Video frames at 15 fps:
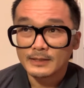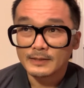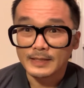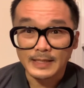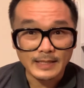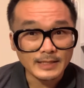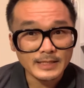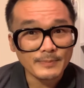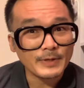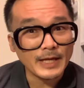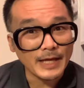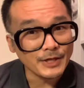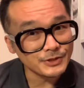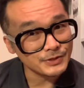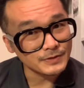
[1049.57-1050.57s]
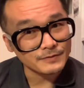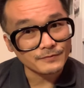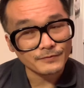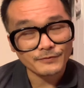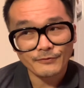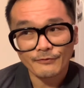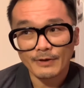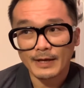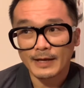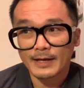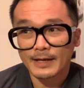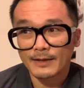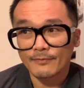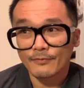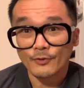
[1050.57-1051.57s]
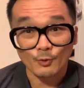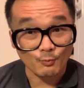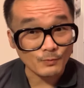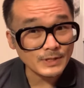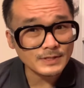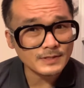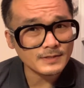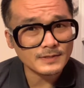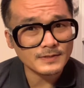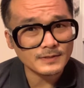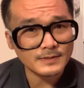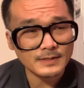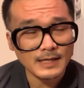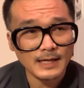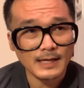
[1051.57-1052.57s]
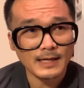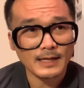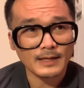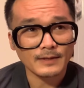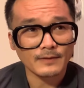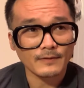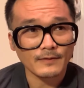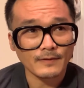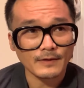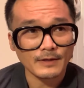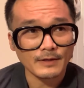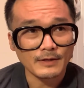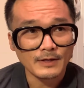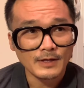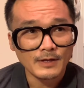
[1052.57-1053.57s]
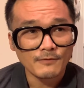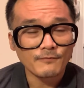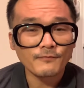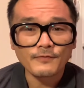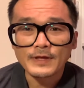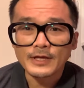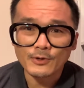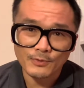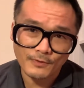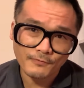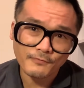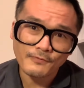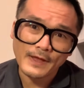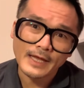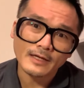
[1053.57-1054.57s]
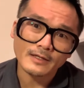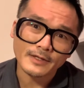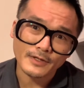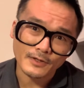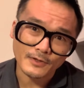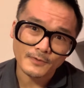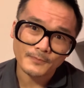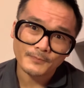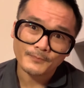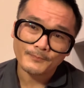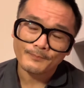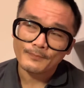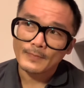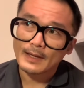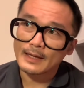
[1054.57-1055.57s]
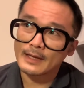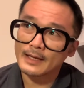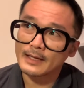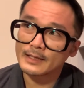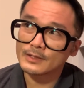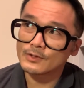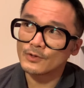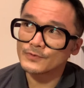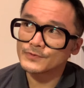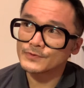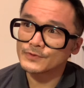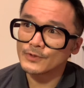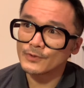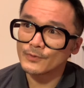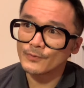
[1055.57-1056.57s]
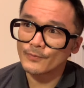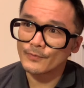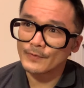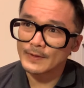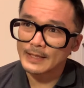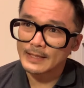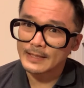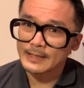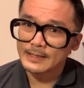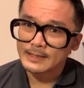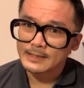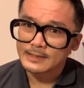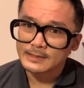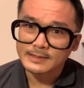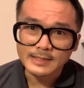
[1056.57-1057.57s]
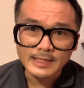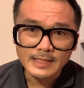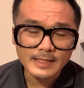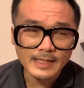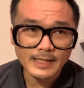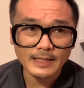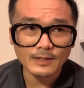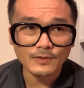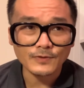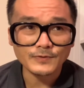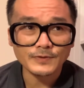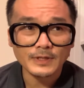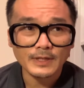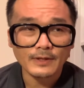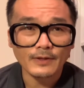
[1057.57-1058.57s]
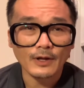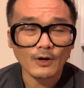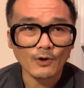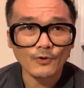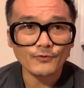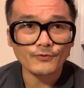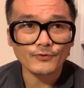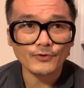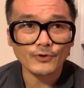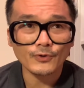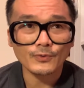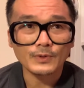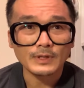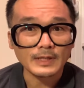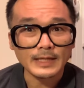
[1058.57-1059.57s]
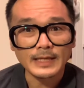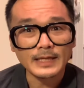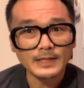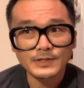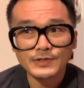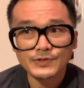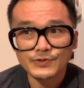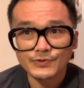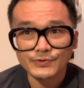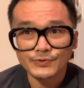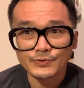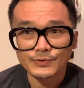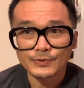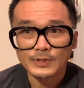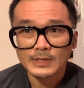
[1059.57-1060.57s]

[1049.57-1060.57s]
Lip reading: intimidations and the risks and the fear of failure, and also the details that also lead to